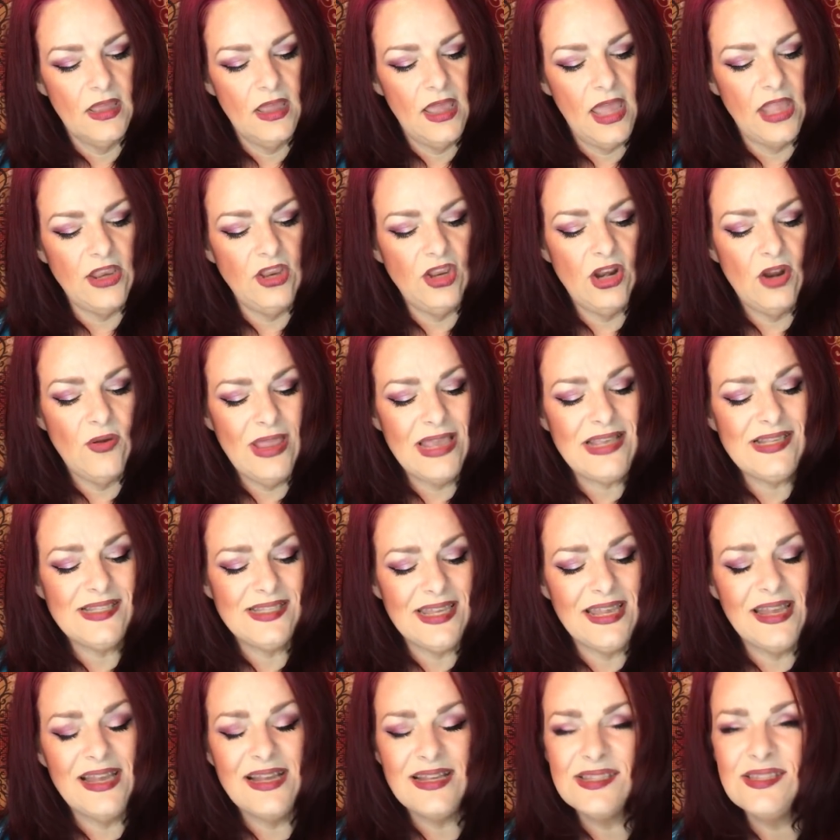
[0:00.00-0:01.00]
And you know, he
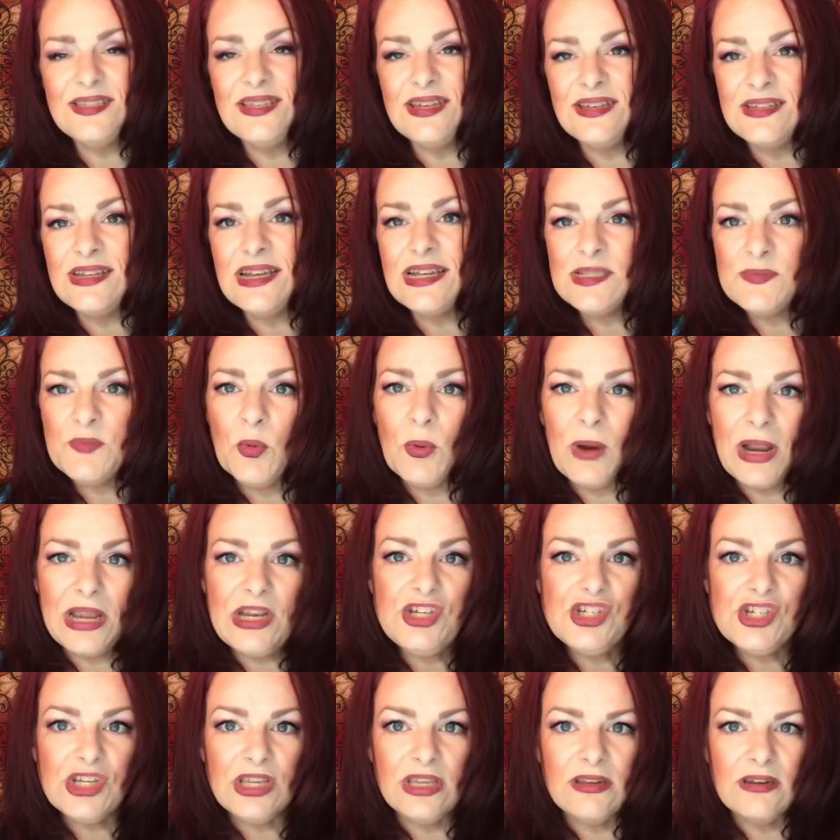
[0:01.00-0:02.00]
says that
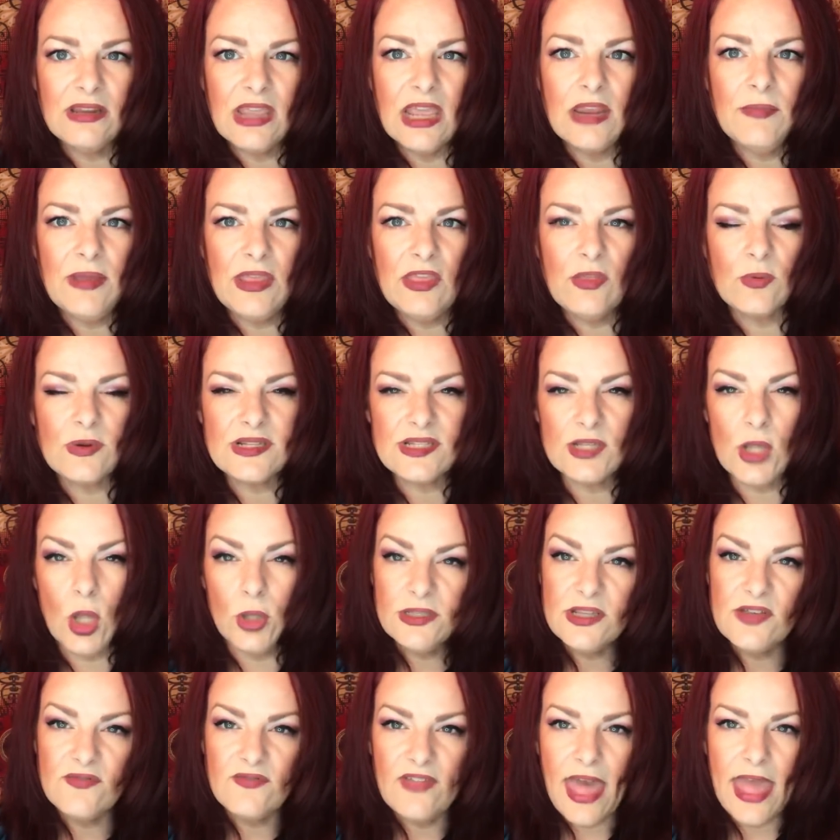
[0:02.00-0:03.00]
desperation can be the
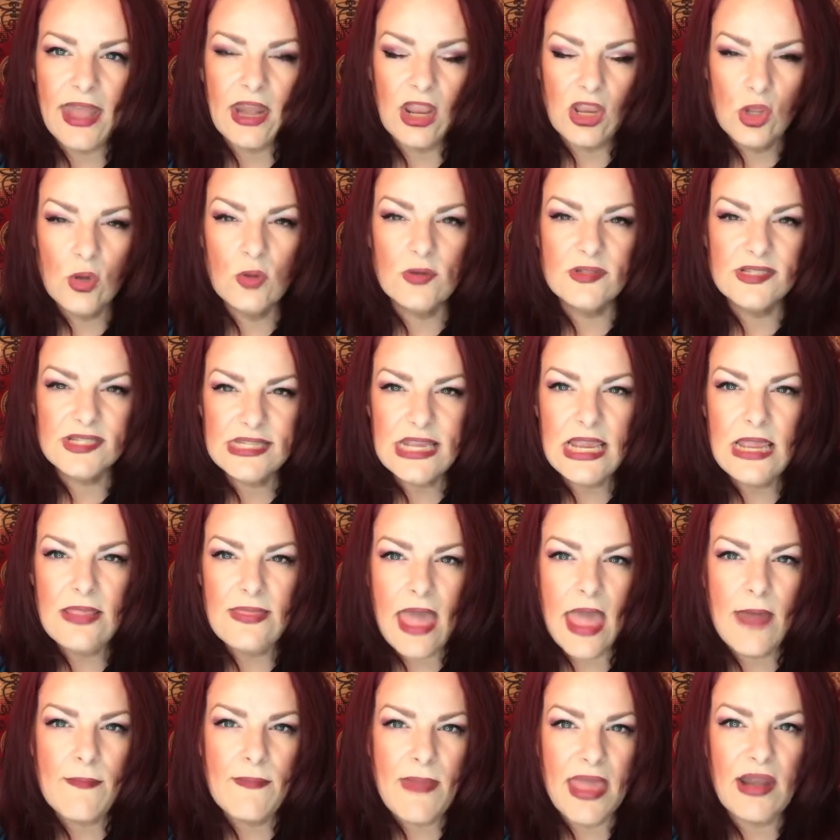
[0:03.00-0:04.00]
result of that, and you'll see
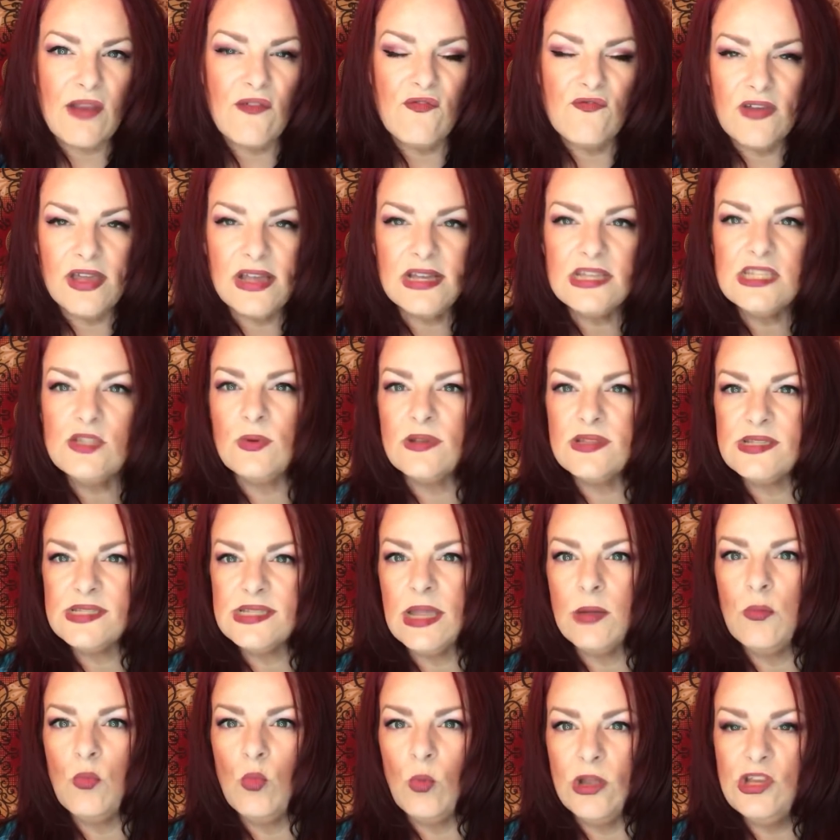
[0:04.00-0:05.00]
that manifest with
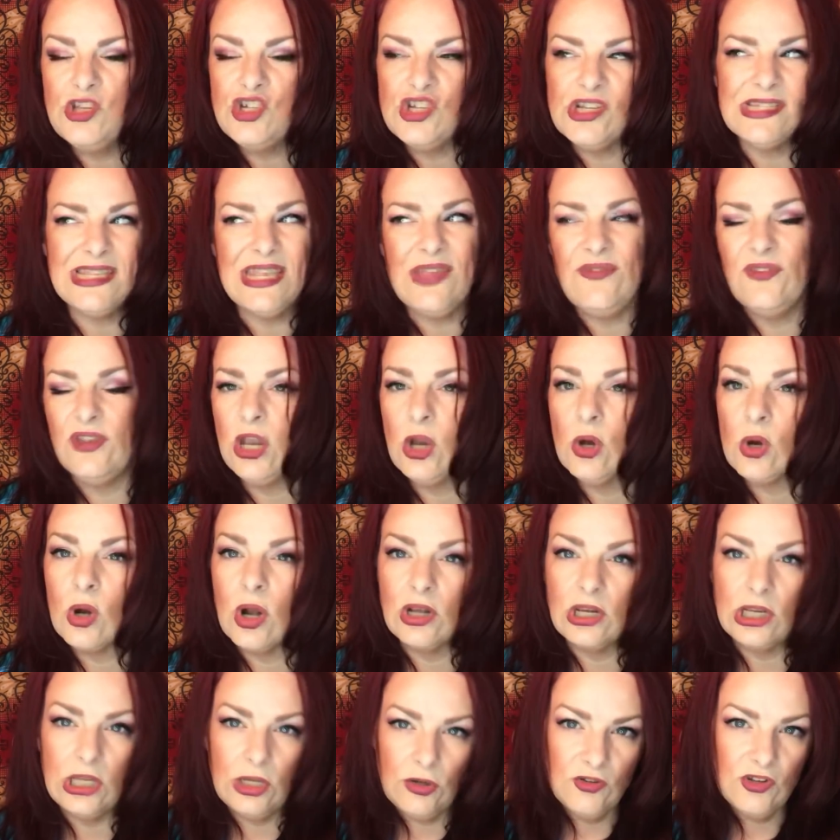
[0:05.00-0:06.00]
some witches, even here
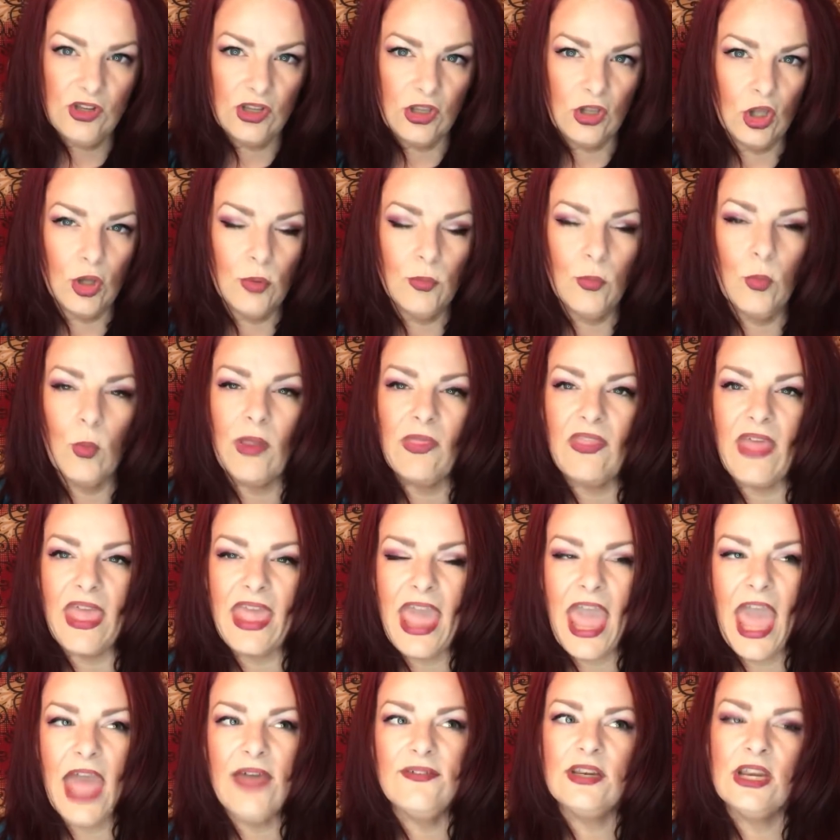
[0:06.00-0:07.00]
on YouTube, when
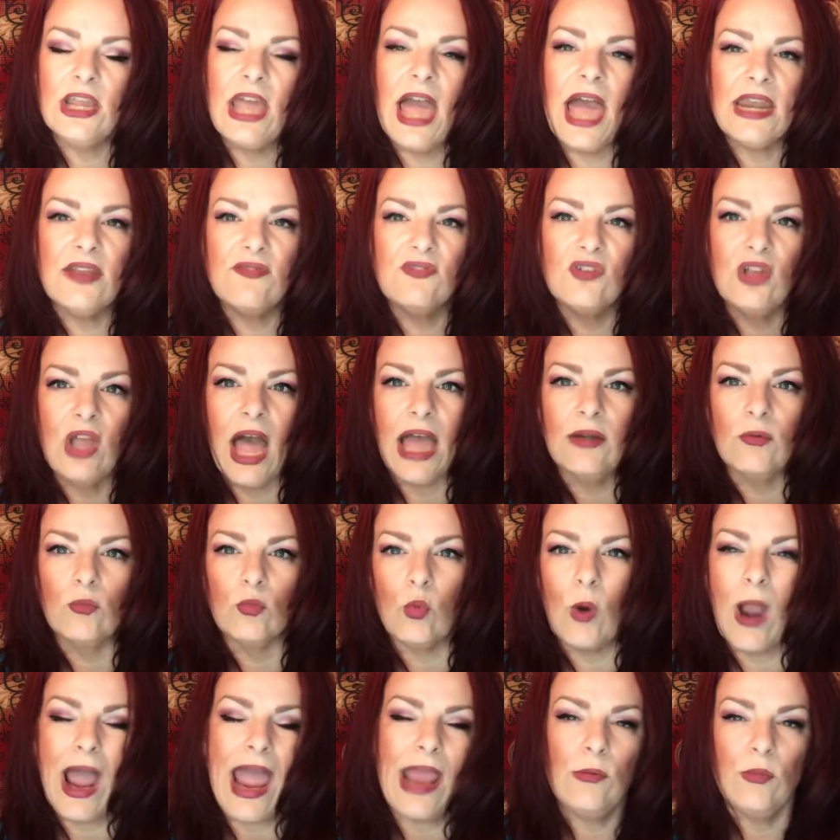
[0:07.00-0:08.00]
they haven't kind of
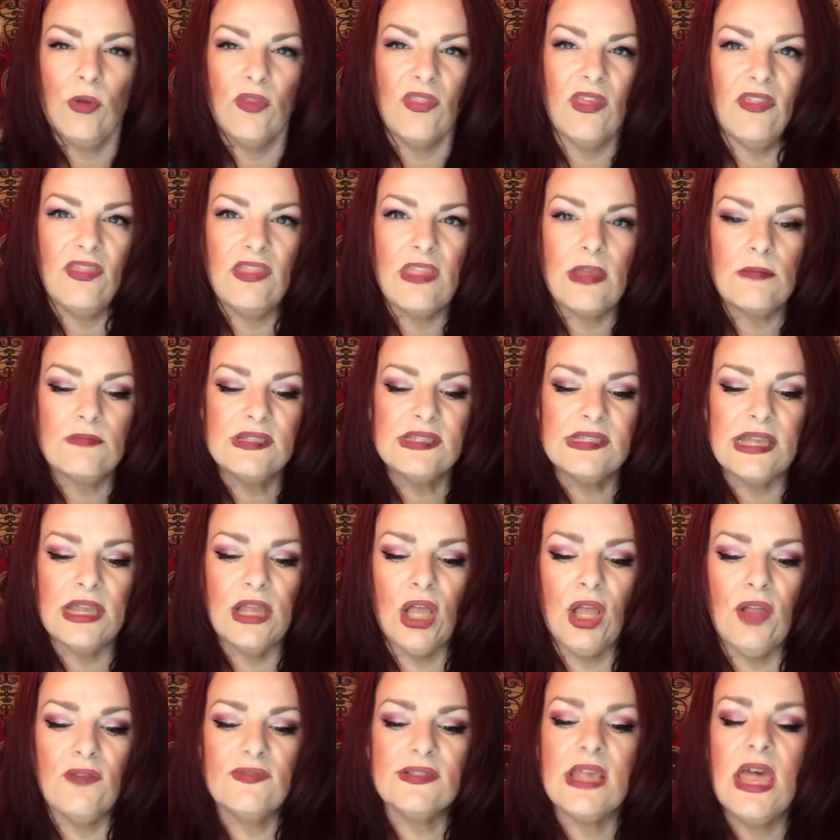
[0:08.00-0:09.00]
gotten right within
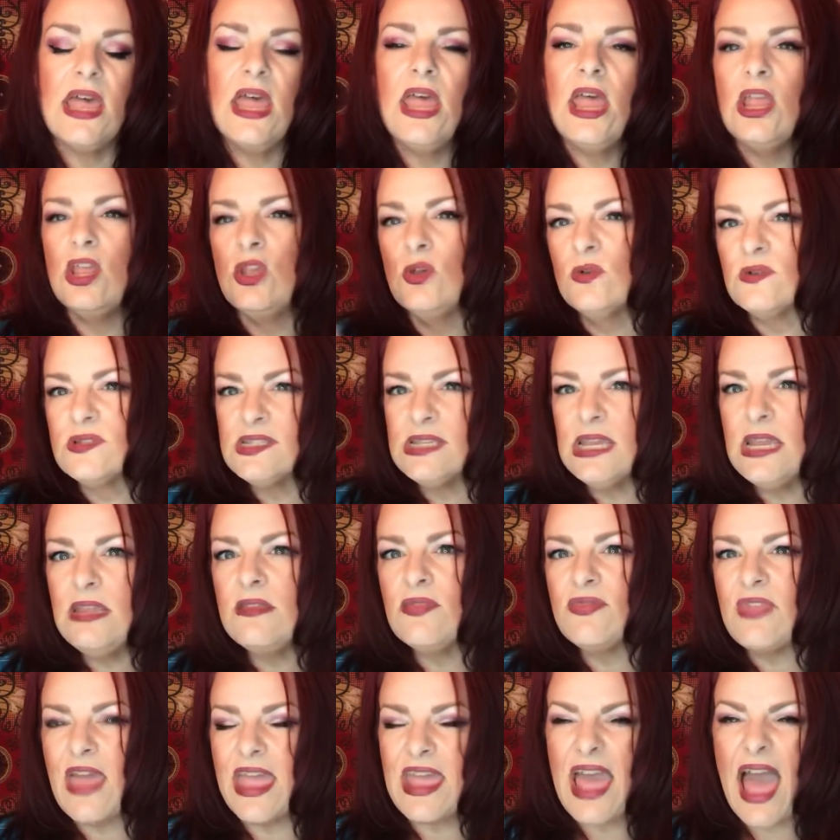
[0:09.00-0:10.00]
themselves. You'll see
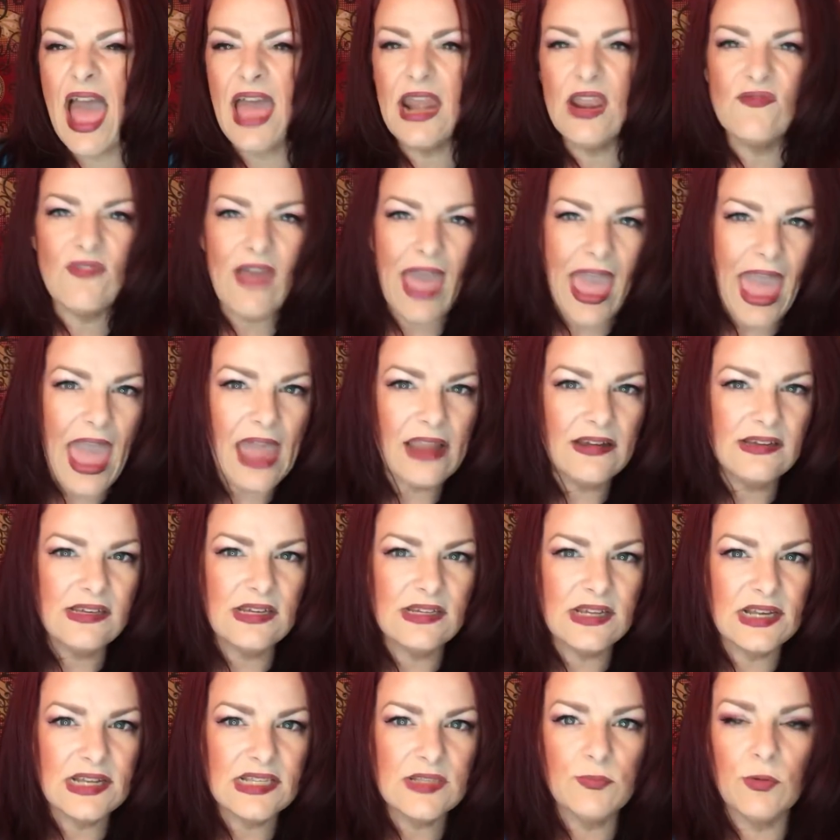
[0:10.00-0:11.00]
that they kind of act
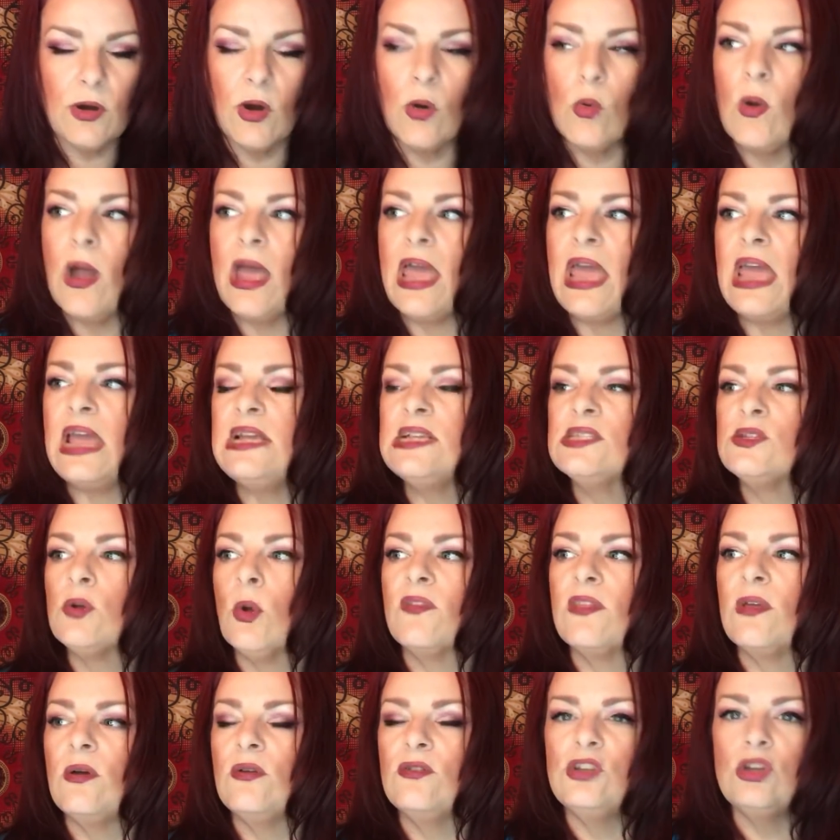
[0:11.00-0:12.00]
in desperate ways,
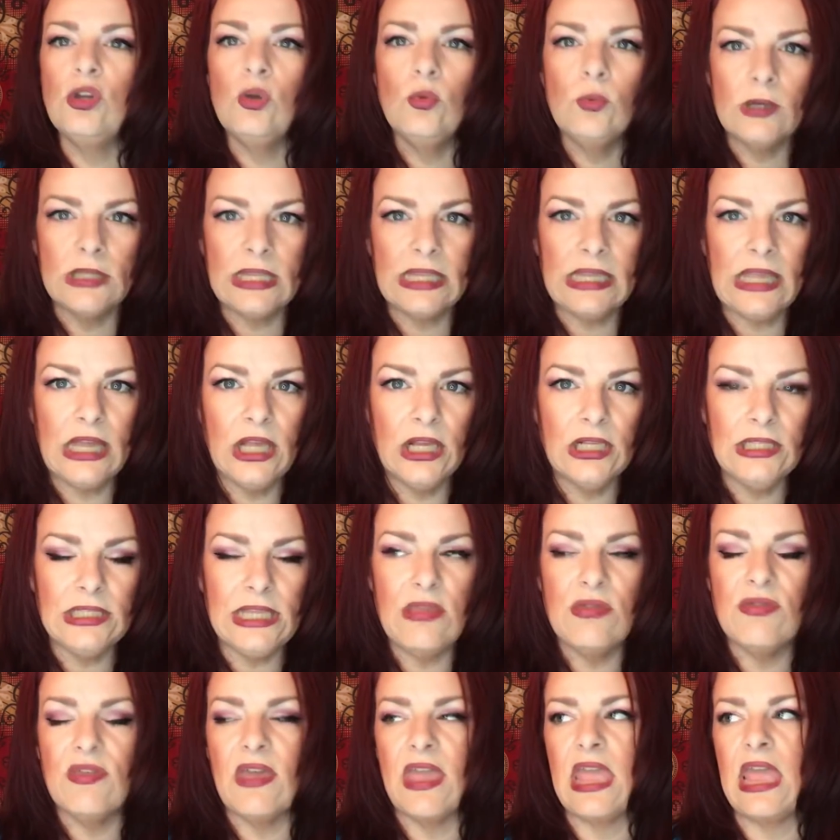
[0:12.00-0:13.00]
or they'll do really
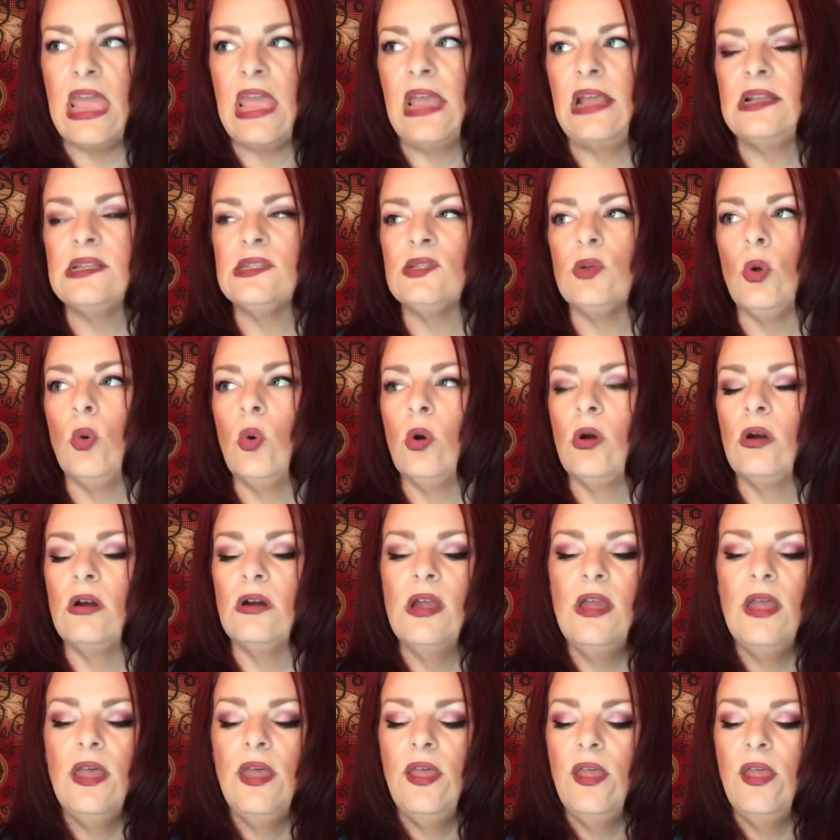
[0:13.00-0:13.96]
ugly things, or,